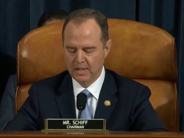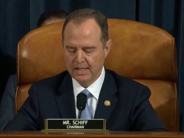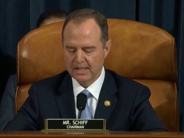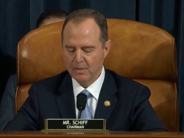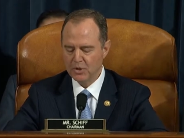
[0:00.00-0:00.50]

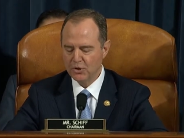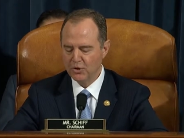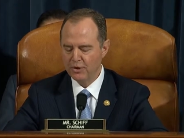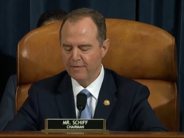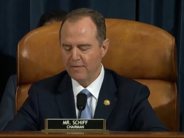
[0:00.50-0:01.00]
As summer
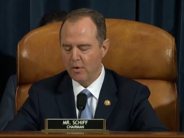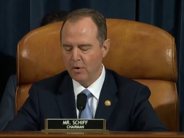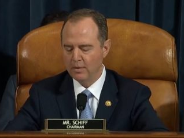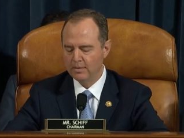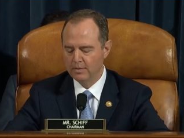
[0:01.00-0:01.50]
turned to
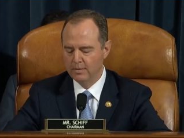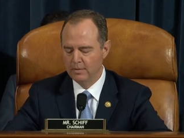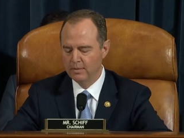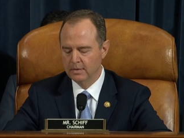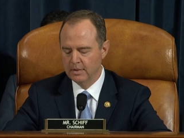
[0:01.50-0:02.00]
fall,
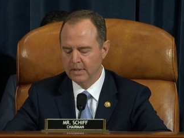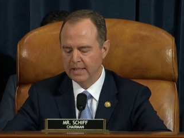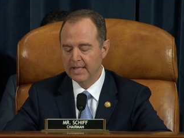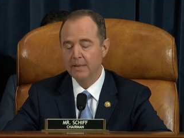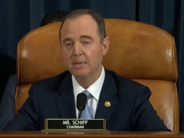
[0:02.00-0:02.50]

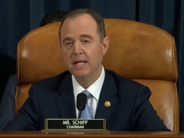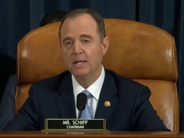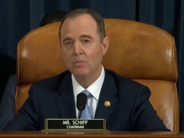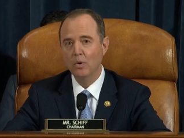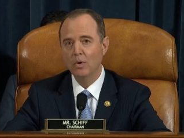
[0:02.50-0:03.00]
it kept
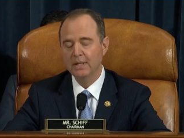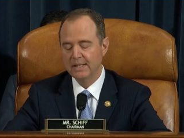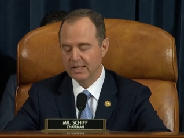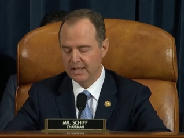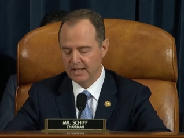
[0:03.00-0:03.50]
getting more
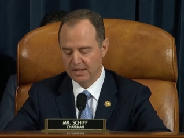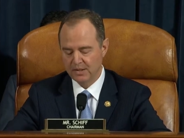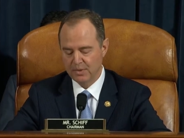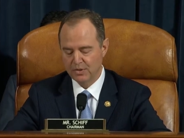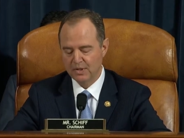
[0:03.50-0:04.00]
insidious,
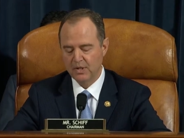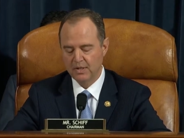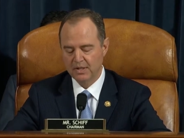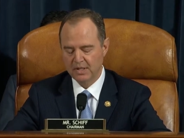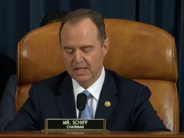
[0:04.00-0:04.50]
Mr.
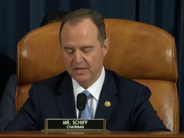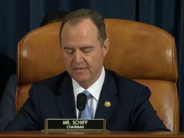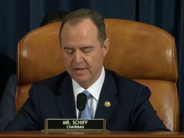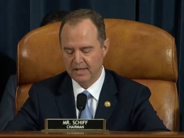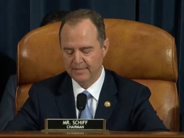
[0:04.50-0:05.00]
Sondland
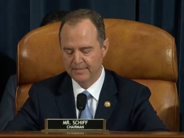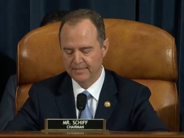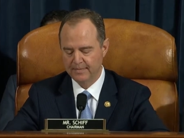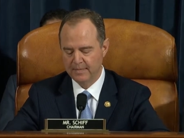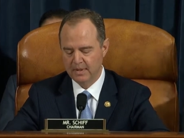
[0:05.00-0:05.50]
testified.
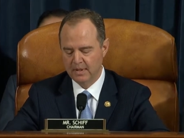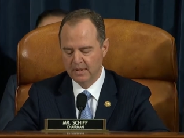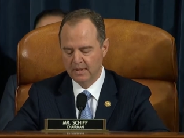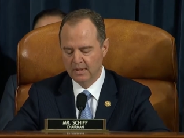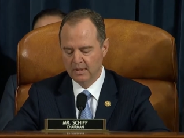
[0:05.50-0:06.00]

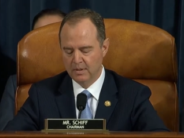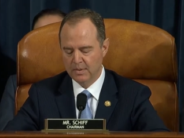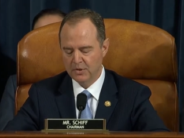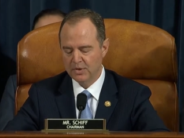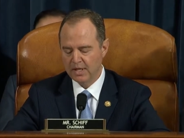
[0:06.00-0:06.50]

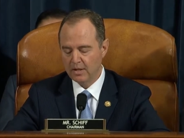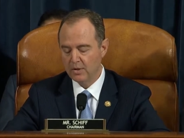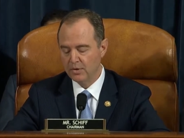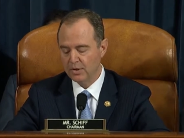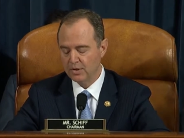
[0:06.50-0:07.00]
Mr. Taylor,
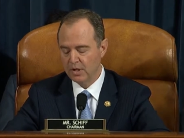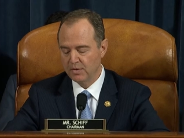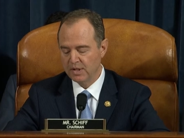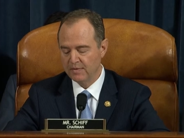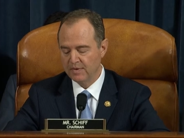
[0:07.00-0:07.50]
who took
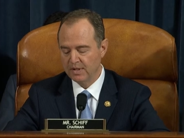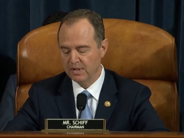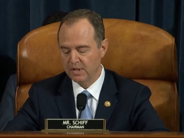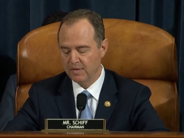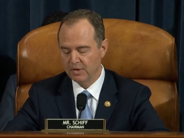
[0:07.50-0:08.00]
notes of
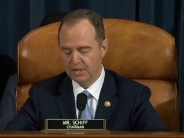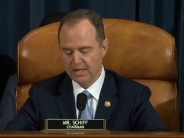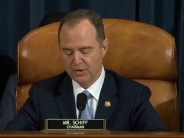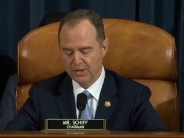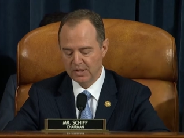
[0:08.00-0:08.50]
his
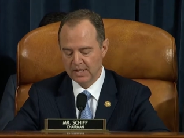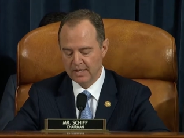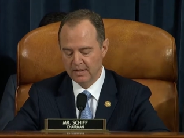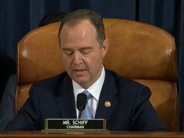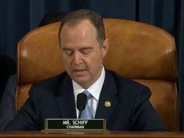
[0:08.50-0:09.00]
conversation,
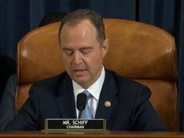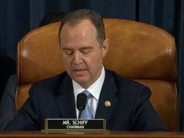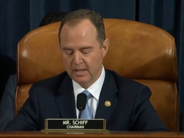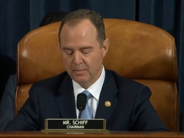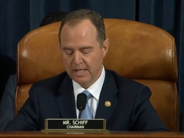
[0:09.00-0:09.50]
said
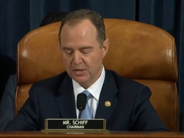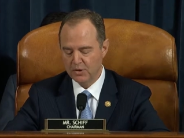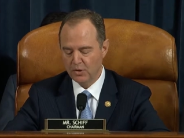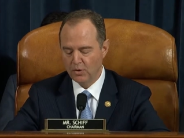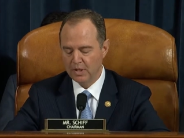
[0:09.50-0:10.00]
the ambassador
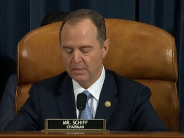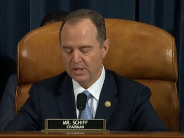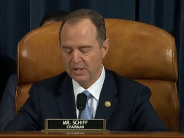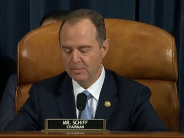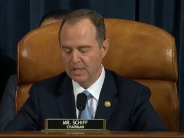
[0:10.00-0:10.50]
told him in
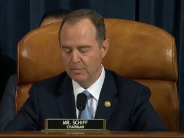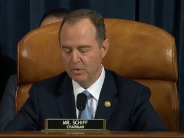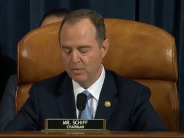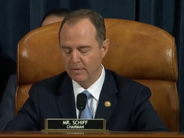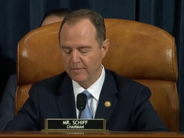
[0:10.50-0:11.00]
a
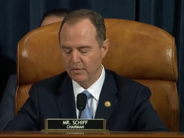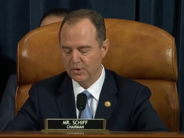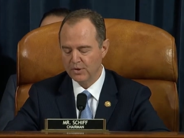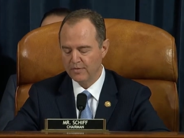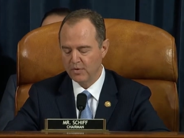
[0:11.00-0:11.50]
September
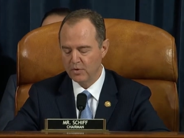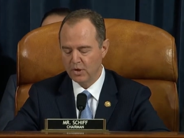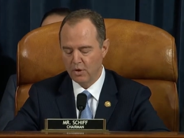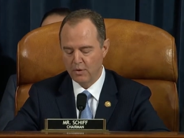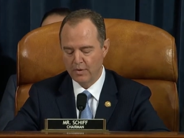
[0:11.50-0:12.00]
1st phone
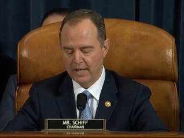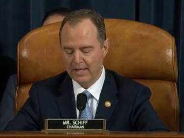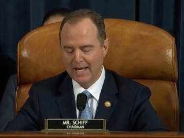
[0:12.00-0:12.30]
call that